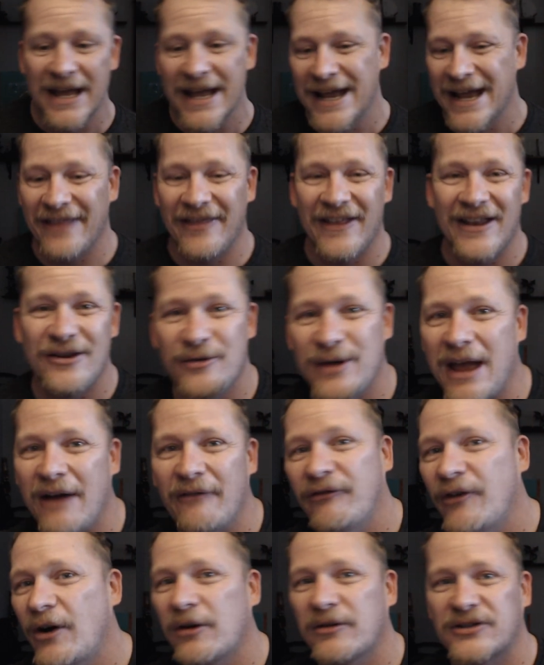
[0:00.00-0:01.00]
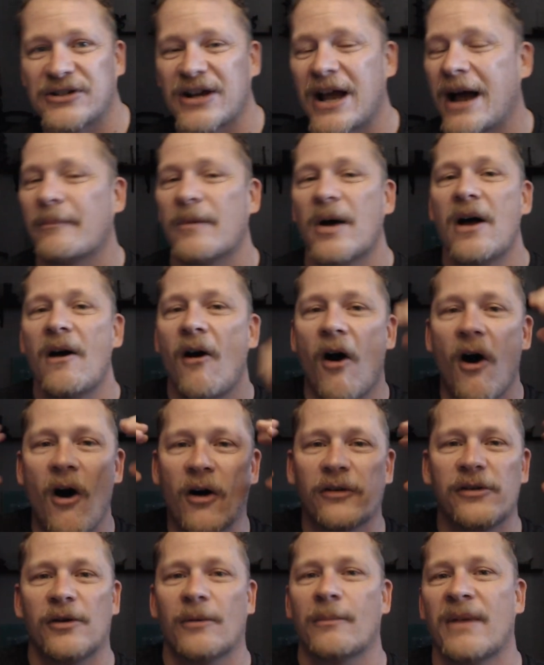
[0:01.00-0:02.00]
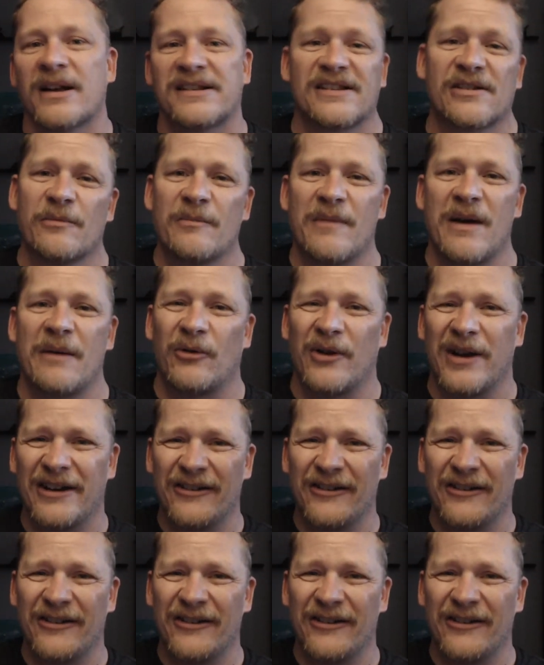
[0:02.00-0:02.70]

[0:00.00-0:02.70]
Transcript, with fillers: and then you get Photoshop, all your muscle memory and